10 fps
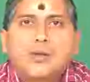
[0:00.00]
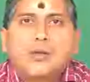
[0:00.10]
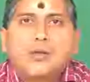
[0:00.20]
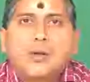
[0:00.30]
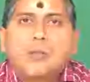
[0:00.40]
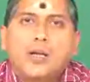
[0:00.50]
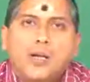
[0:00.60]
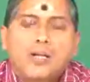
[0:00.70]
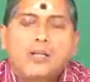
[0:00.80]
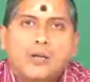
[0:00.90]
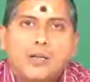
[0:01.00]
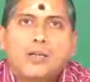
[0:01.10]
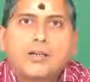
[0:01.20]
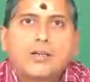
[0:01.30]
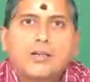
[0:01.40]
talk of MRA, you
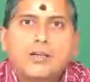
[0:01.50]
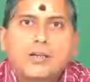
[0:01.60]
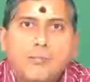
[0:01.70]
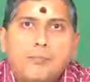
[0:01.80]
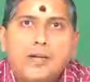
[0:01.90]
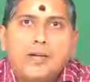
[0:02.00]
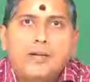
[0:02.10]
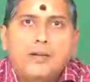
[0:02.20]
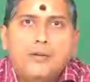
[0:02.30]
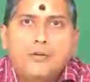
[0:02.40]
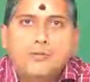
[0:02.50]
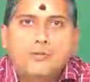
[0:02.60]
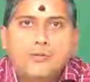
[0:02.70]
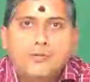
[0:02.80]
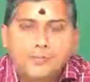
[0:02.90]
can compare notes.